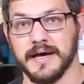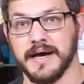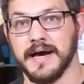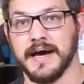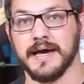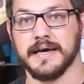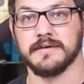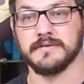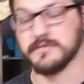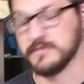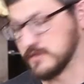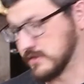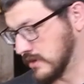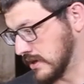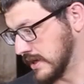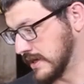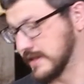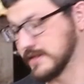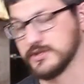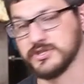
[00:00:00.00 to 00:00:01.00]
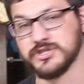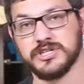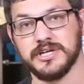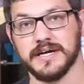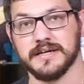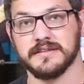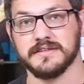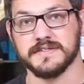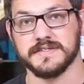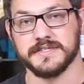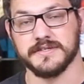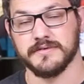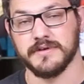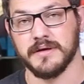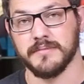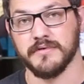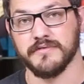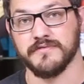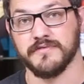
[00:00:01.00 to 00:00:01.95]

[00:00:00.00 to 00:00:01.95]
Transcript: I got it, checked the serial number